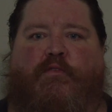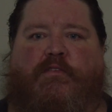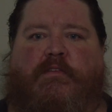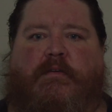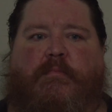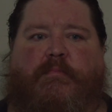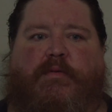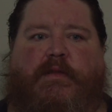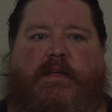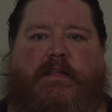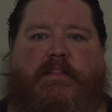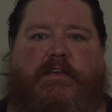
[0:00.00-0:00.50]
was
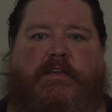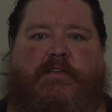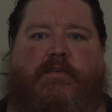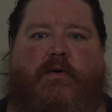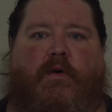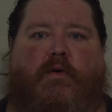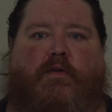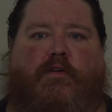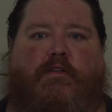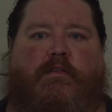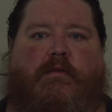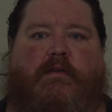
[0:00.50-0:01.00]
completely
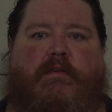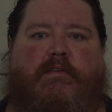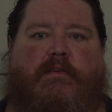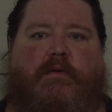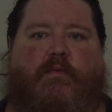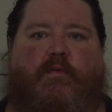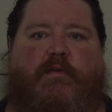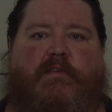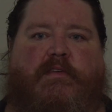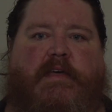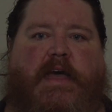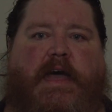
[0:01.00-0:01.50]
towed because it
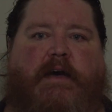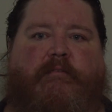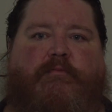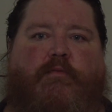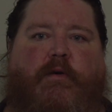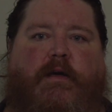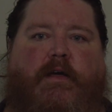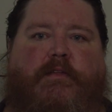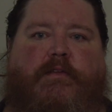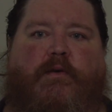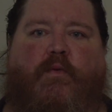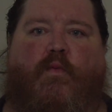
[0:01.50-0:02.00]
was
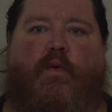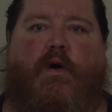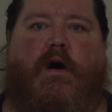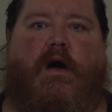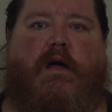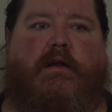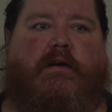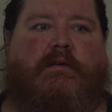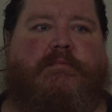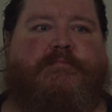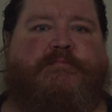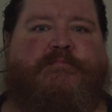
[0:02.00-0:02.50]
halfway
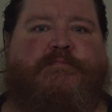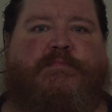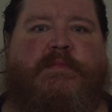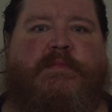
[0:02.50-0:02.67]
underwater.